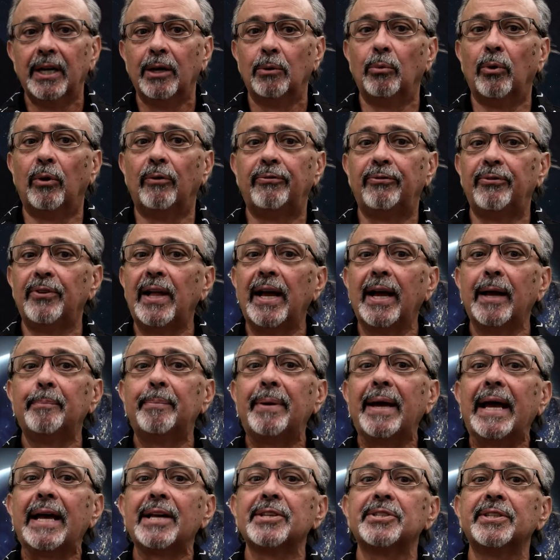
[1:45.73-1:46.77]
We'll fly
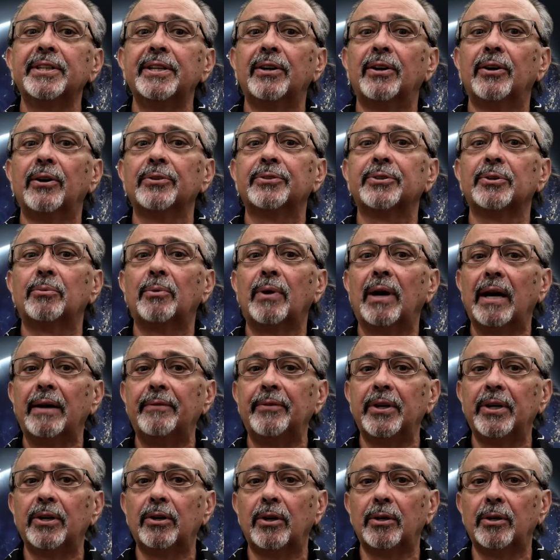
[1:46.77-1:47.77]
past the Earth, arriving